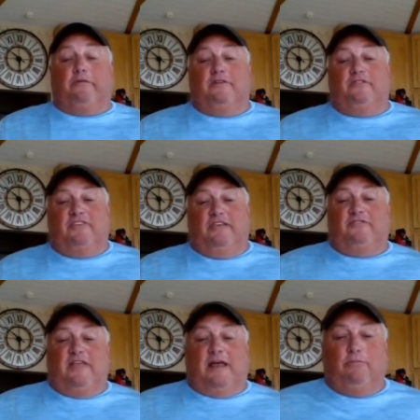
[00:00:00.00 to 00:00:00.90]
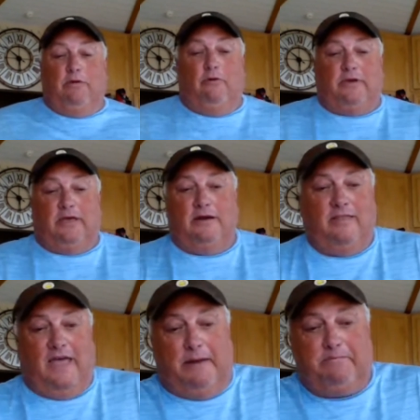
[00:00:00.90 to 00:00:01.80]
the disease then, and we won't get into
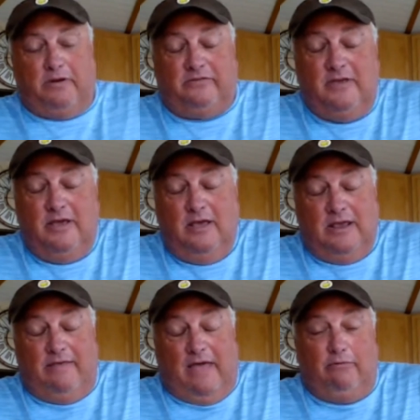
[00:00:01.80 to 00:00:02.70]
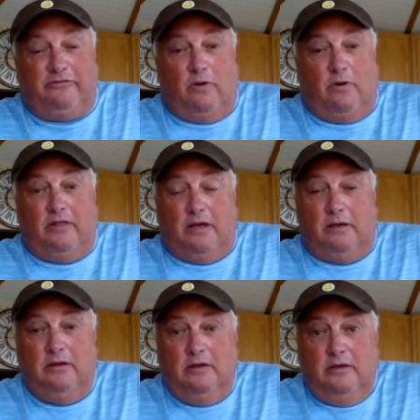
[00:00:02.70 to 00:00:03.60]
that. But yeah, that was one of
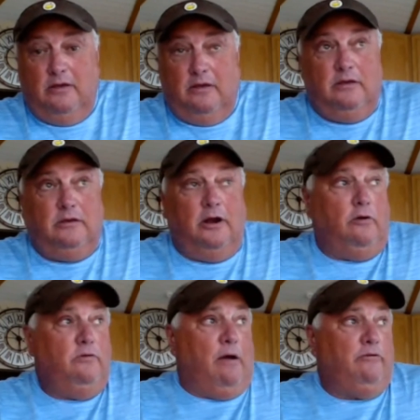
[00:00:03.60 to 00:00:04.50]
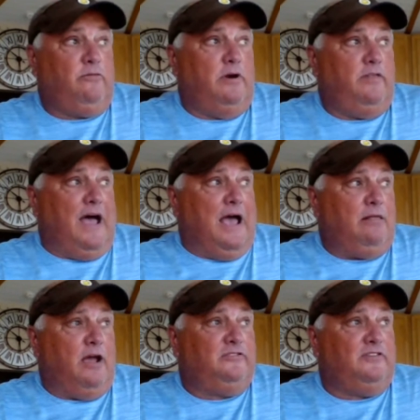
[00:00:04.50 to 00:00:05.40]
the, you know, that was one of the
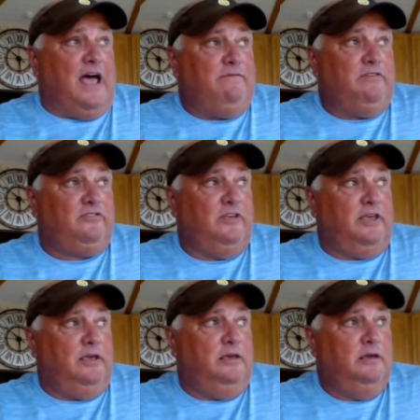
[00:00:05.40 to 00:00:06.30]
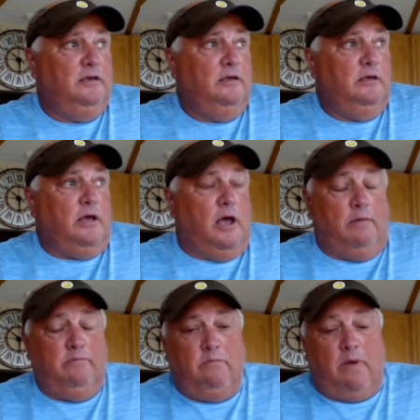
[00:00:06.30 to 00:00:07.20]
highlights. And obviously,
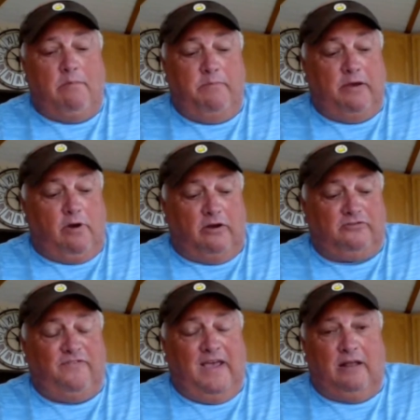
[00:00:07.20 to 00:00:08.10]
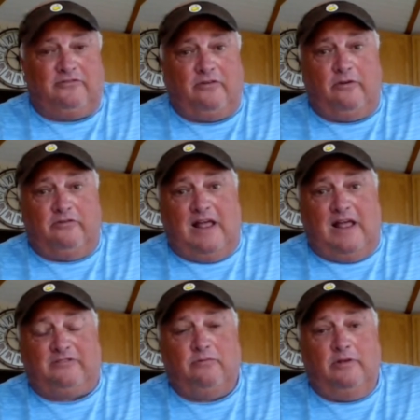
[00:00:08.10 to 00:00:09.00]
um, I'm a big Rush fan, so there's
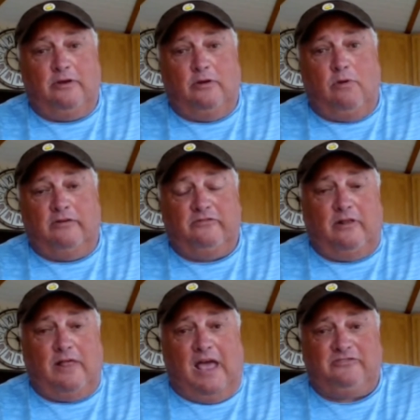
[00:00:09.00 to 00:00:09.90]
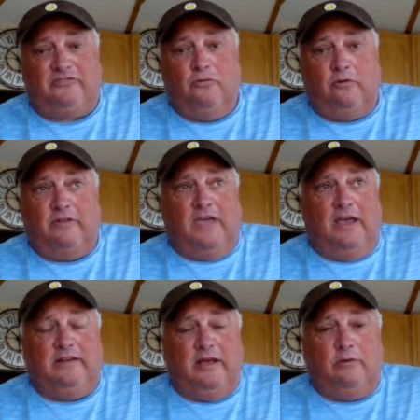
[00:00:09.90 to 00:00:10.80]
lots of really good ones. The last tour that they
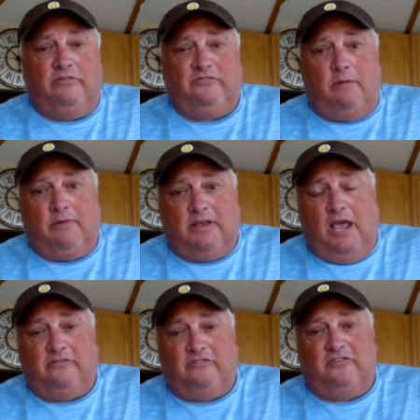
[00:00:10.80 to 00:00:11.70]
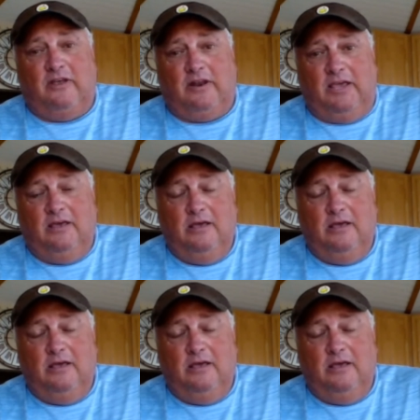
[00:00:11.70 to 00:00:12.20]
did, we saw them in Kansas City,